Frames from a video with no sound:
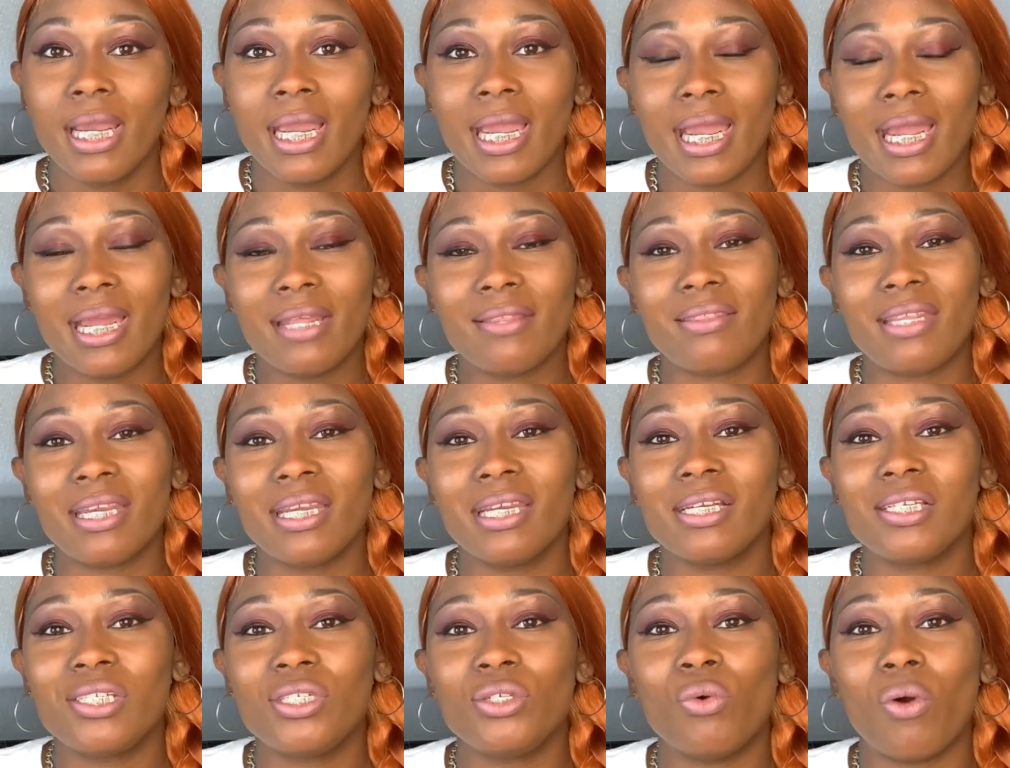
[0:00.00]
And
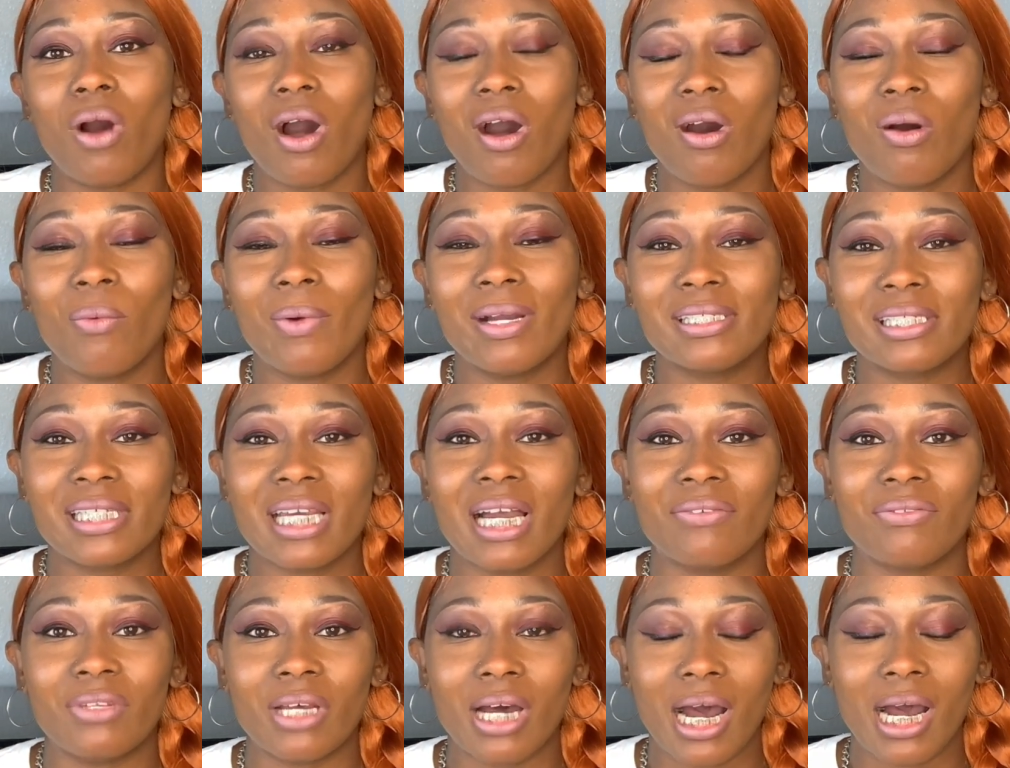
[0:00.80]
then you always
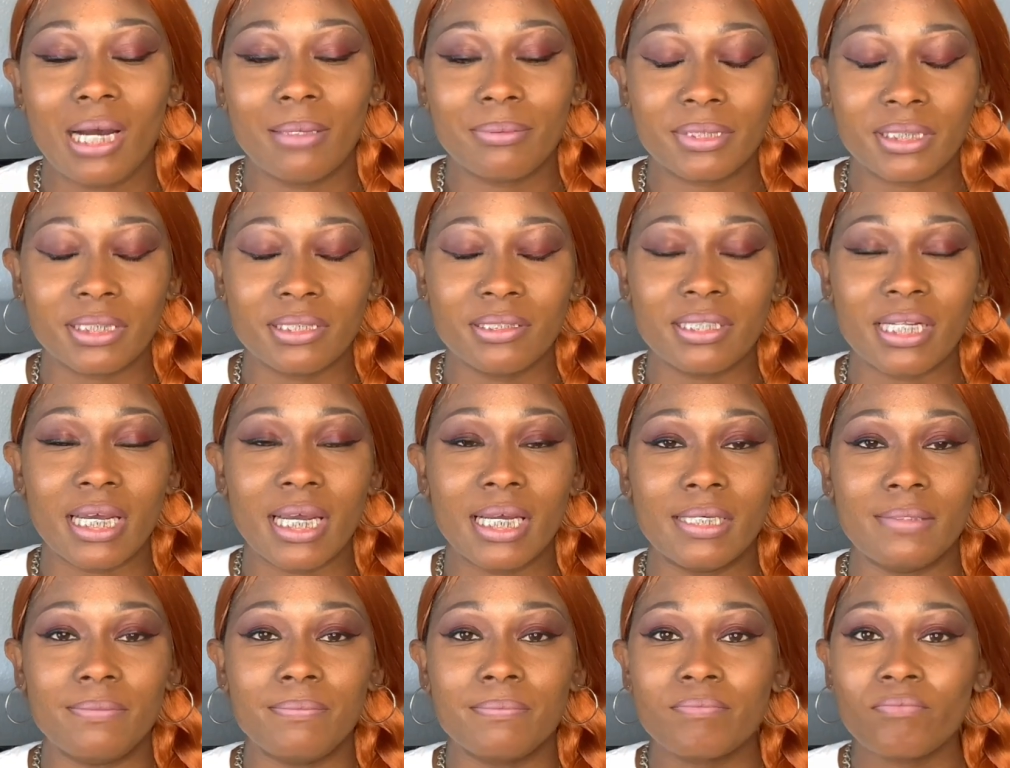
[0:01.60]
have the option
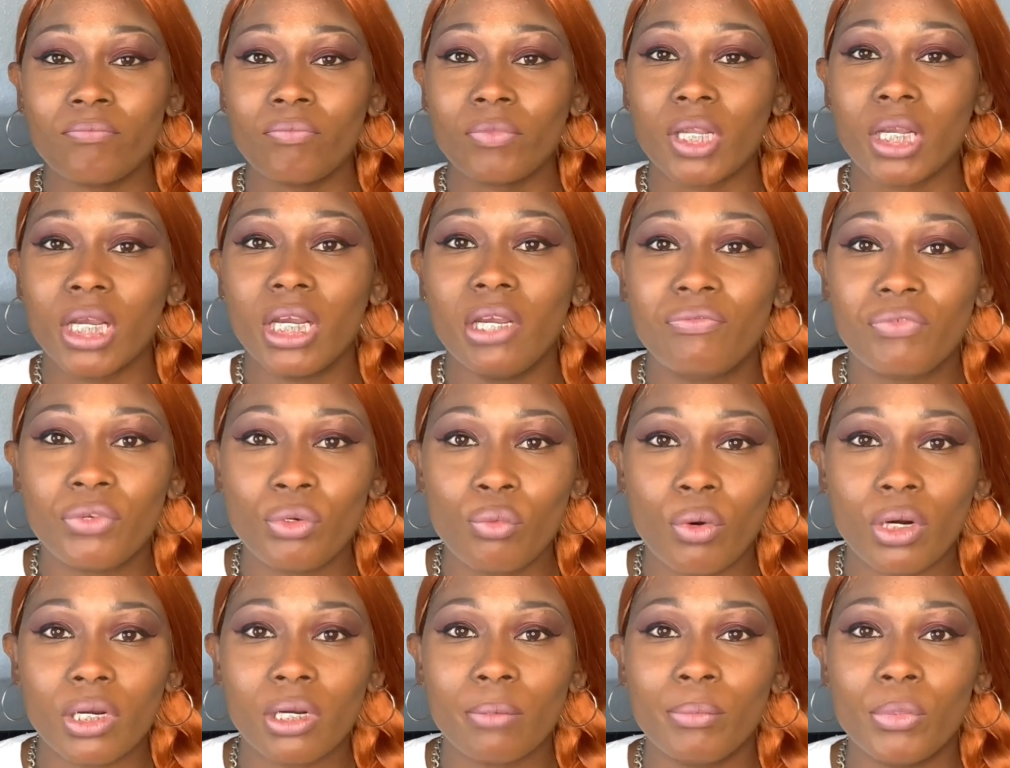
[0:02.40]
that if you
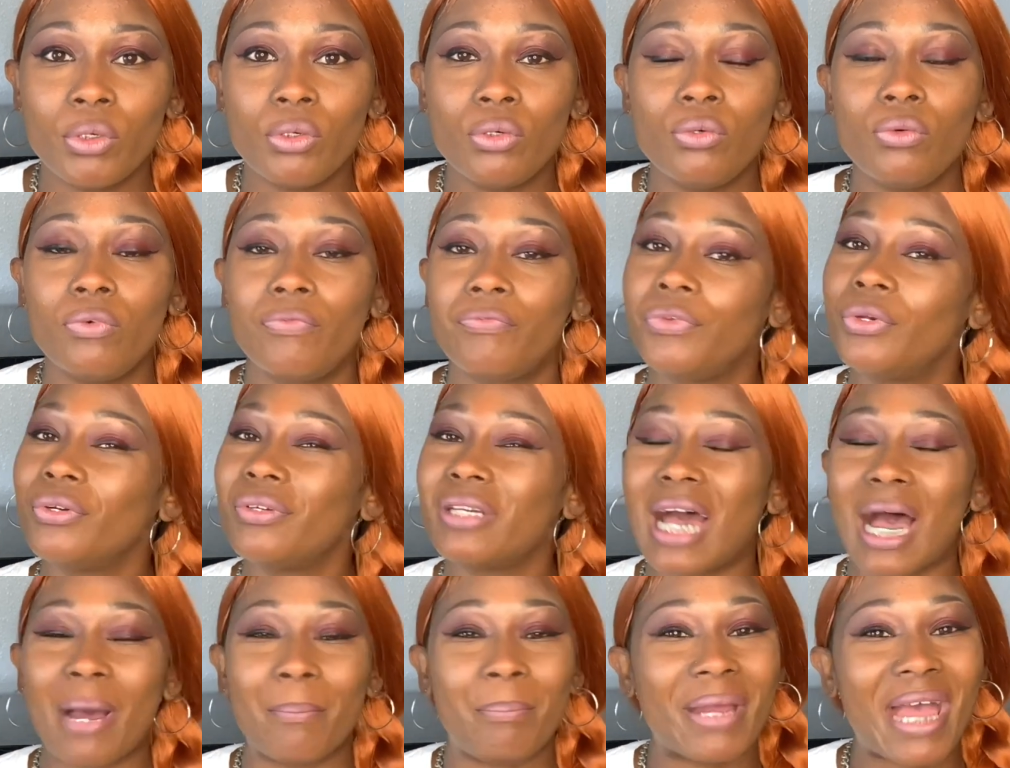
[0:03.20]
want to move, you're
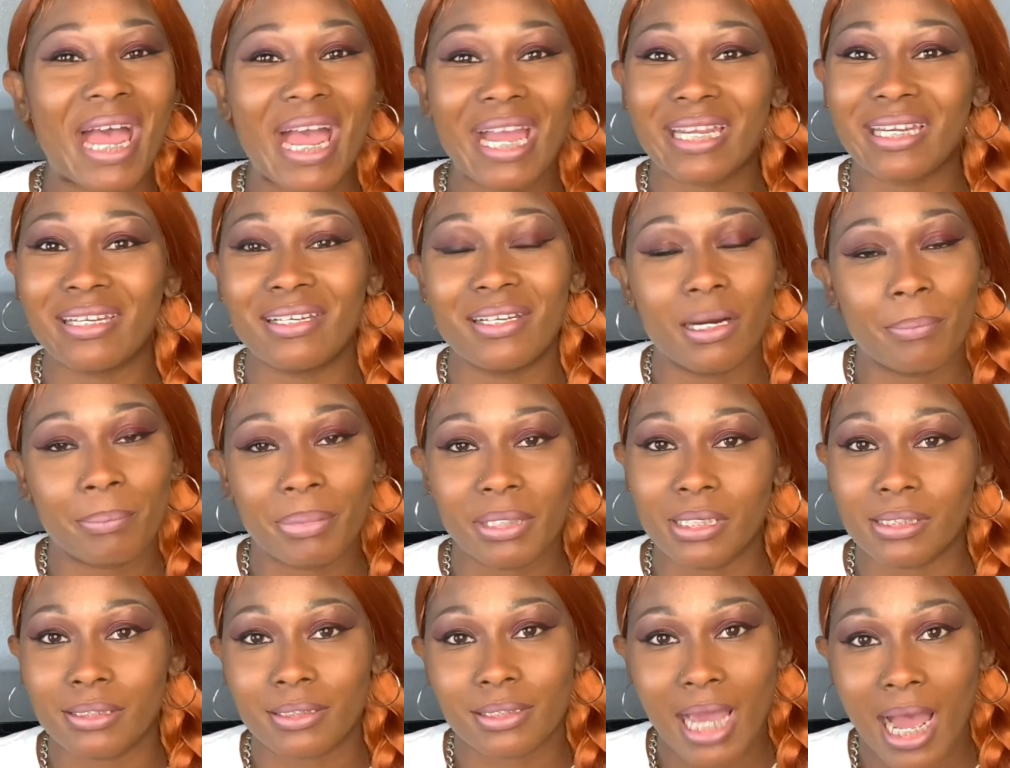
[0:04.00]
not packing up an
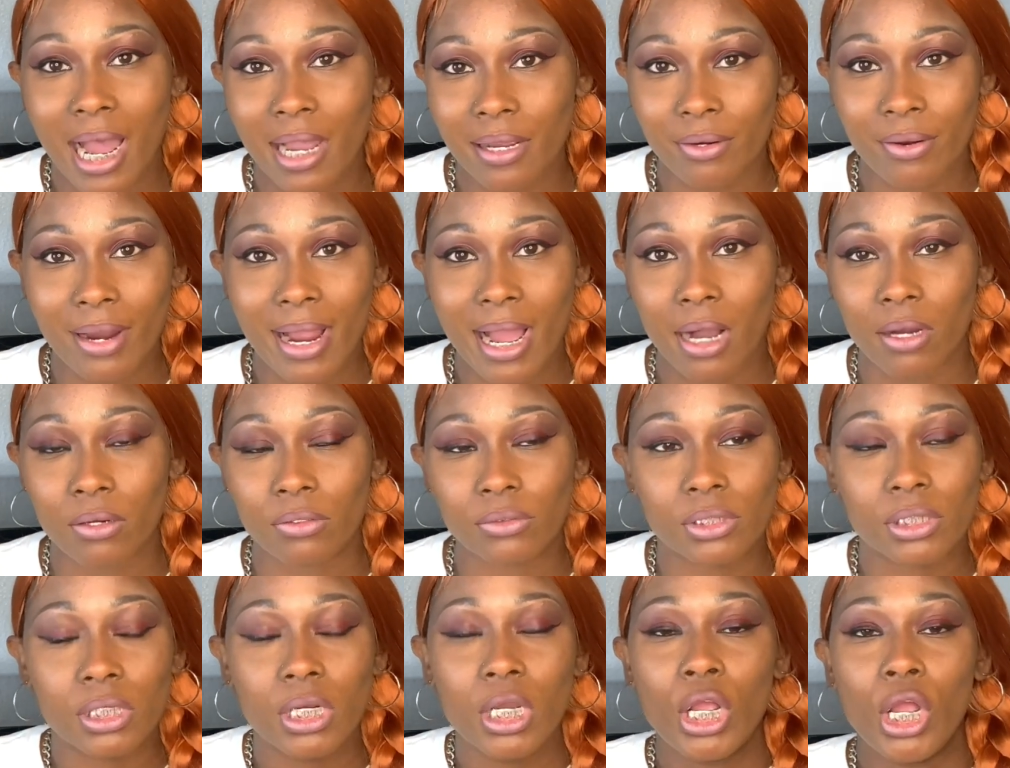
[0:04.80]
entire
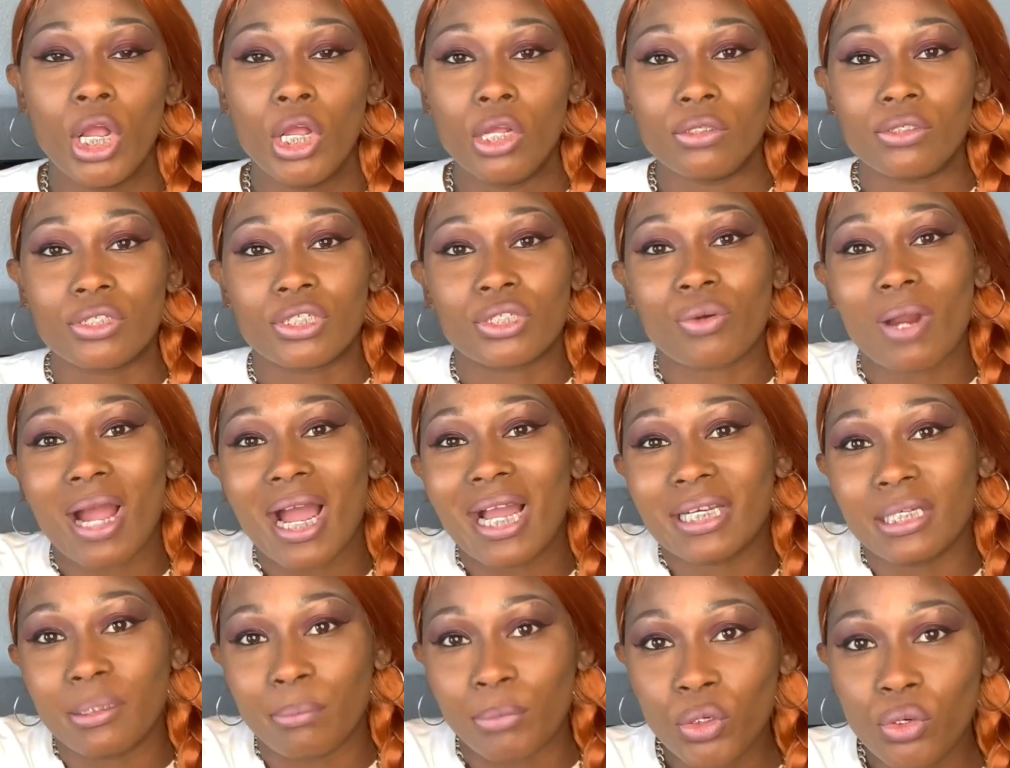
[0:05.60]
house
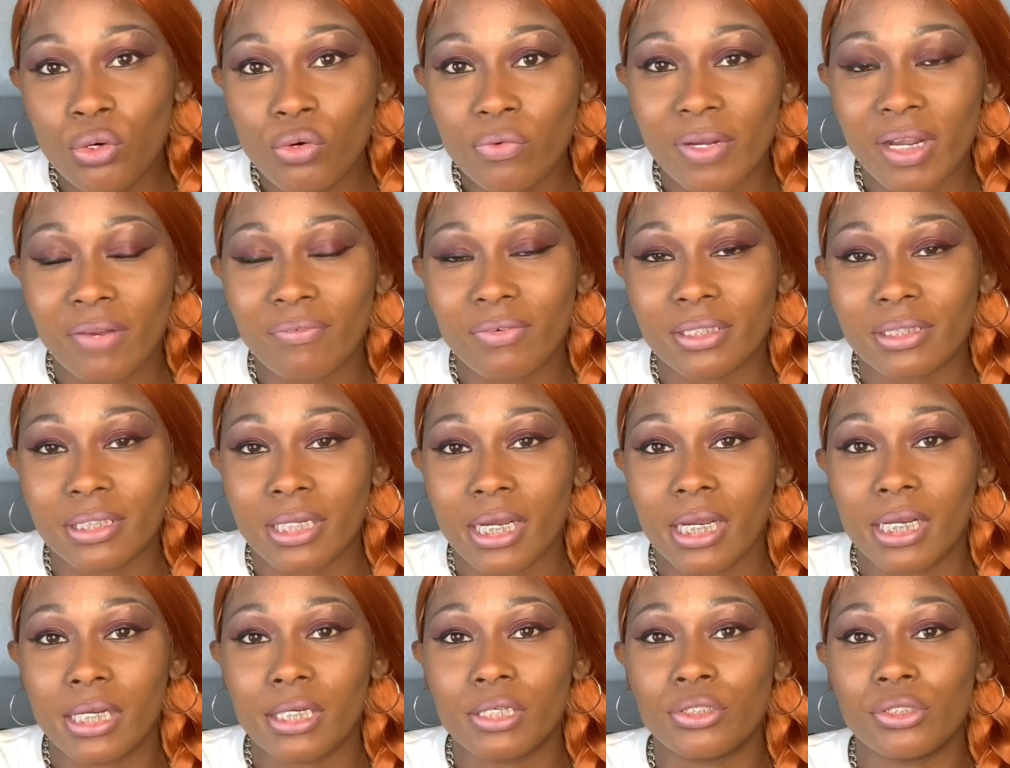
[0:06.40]
trying to move
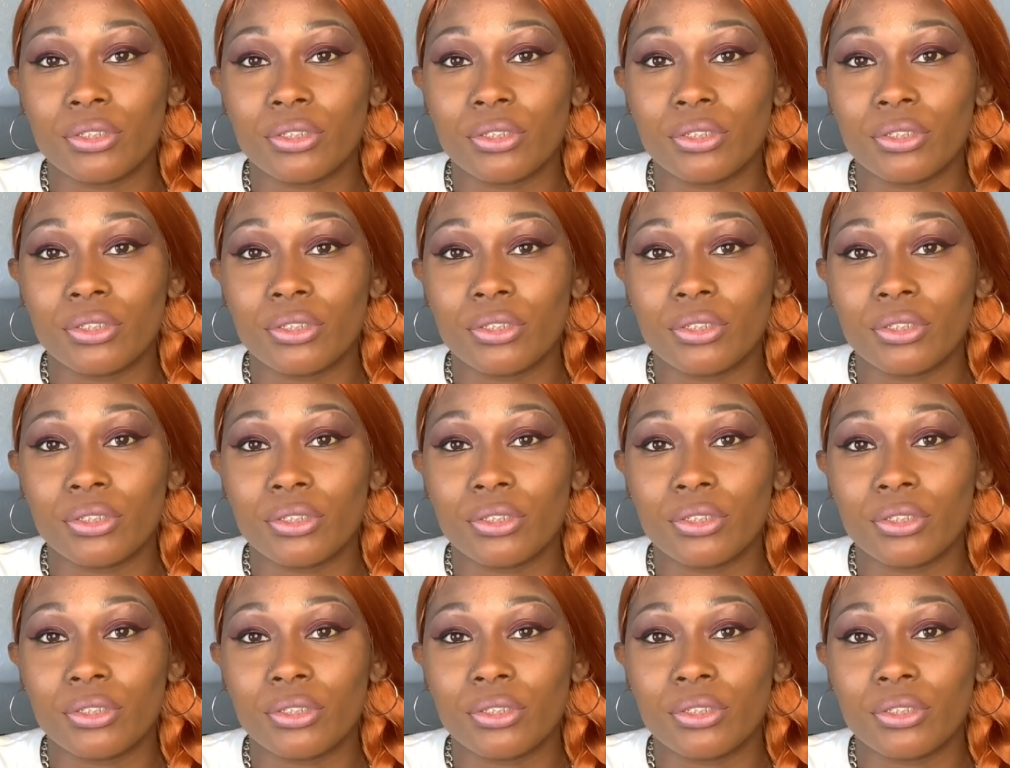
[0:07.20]
everything.